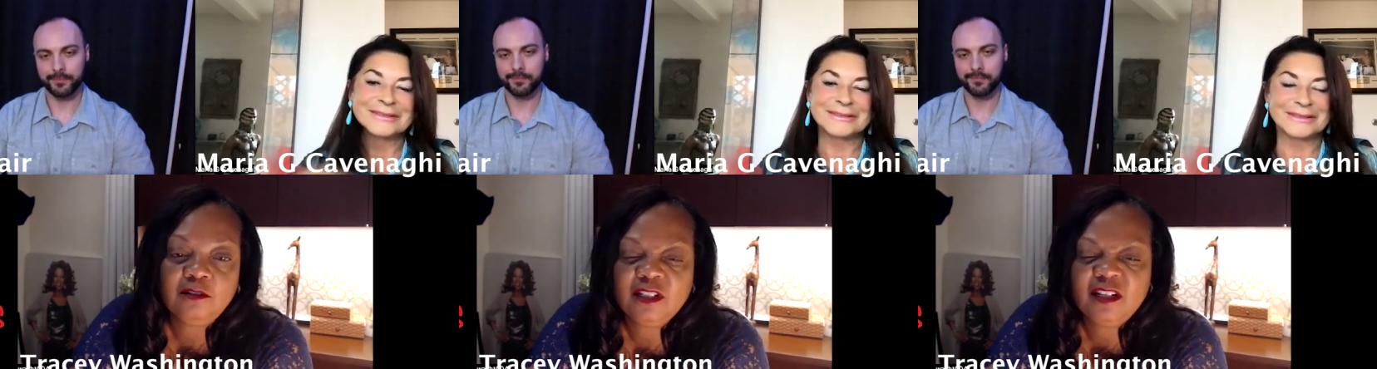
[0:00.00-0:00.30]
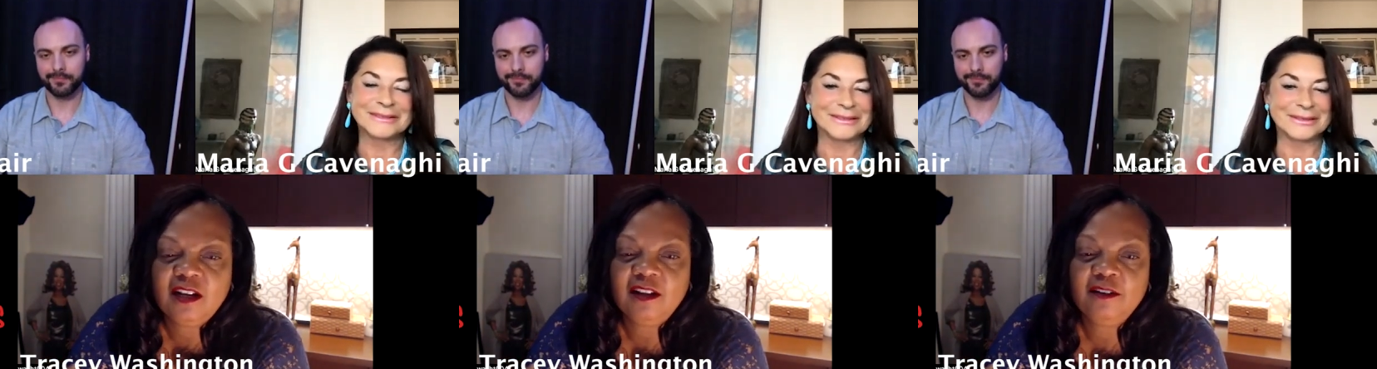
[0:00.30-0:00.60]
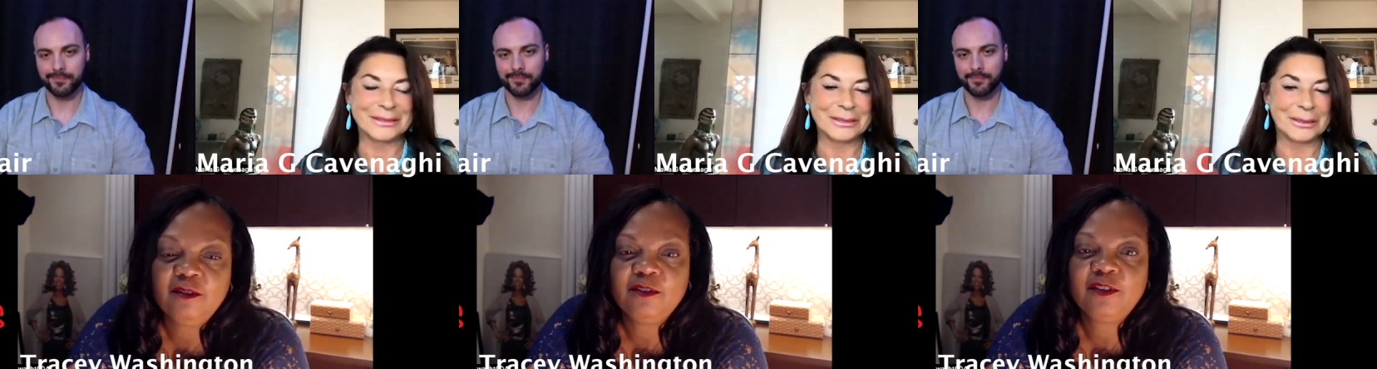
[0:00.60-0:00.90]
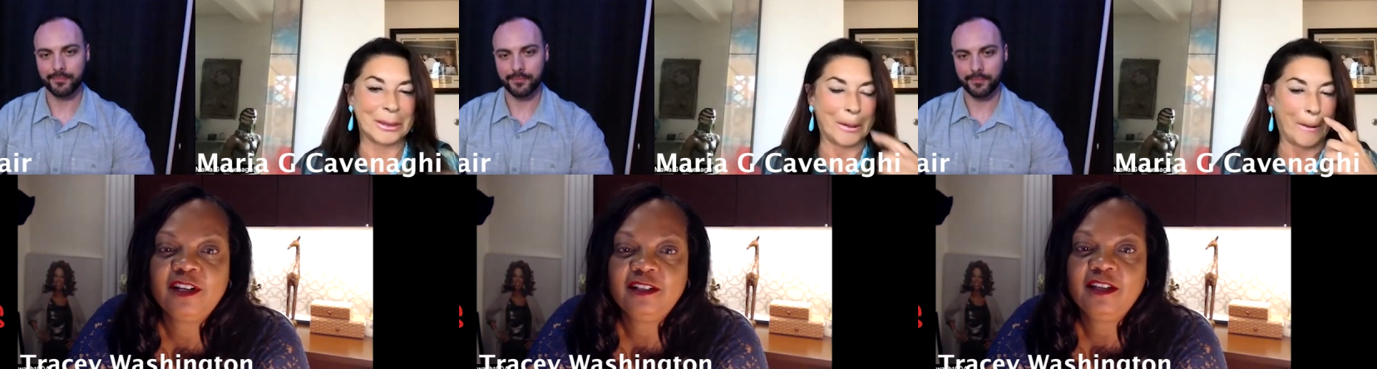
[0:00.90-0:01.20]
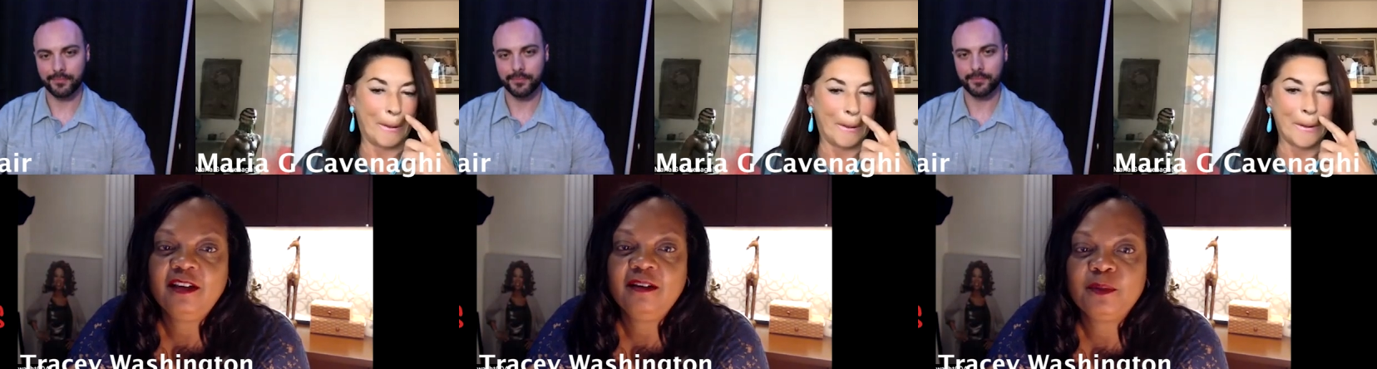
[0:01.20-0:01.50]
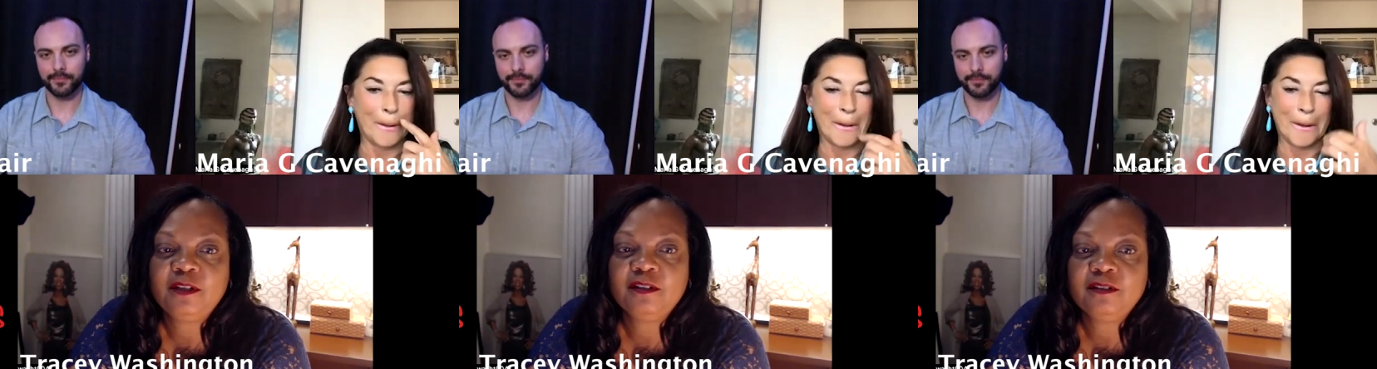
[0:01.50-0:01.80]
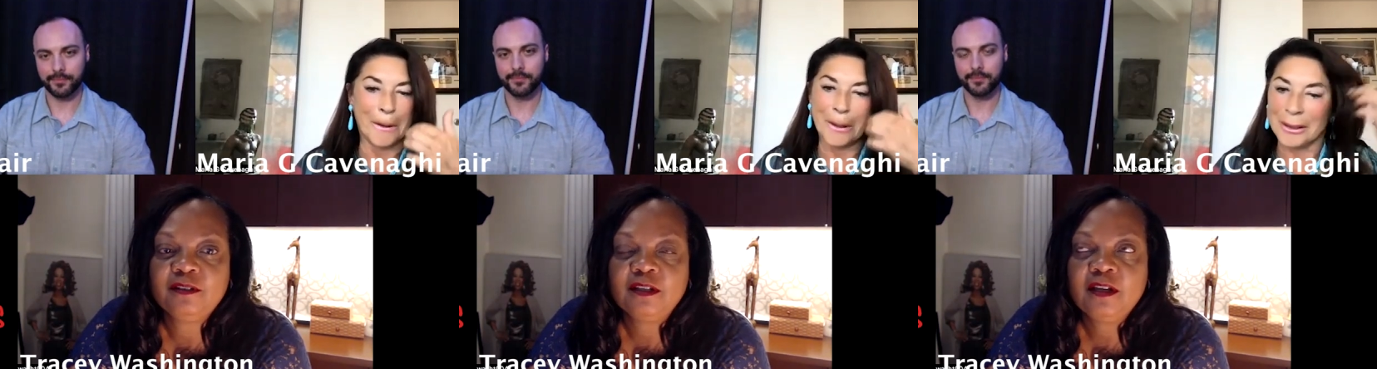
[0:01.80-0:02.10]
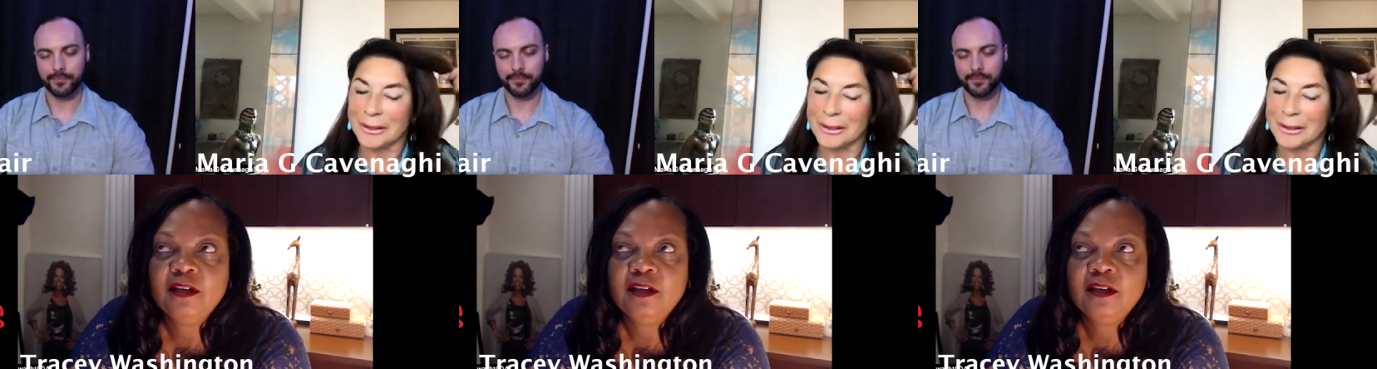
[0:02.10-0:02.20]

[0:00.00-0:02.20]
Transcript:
Speaker 1: I, don't think i'll ever forget that because